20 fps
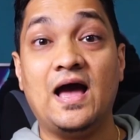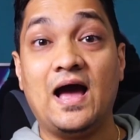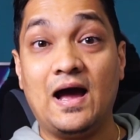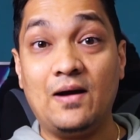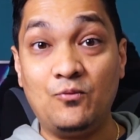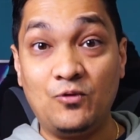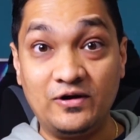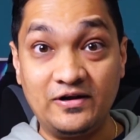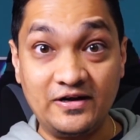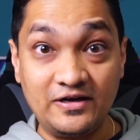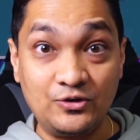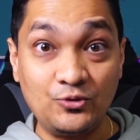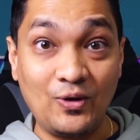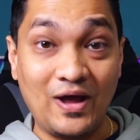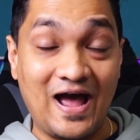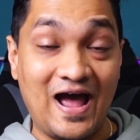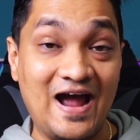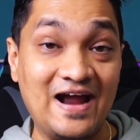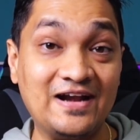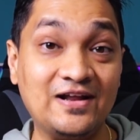I wanted to
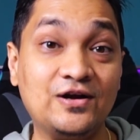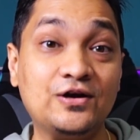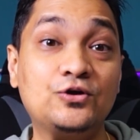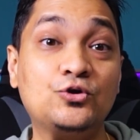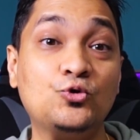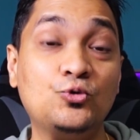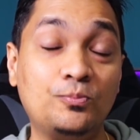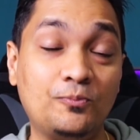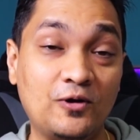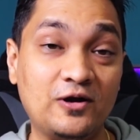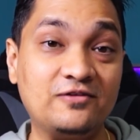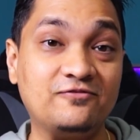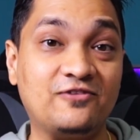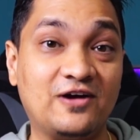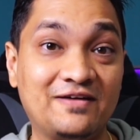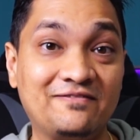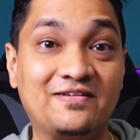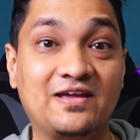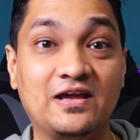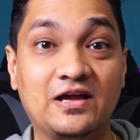add a
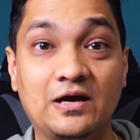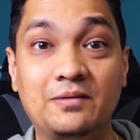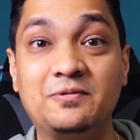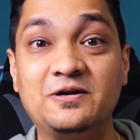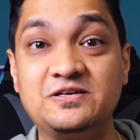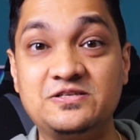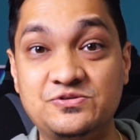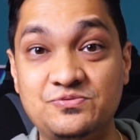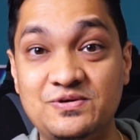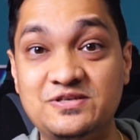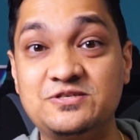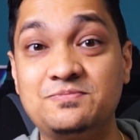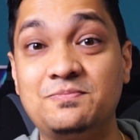2.5 gigabit switch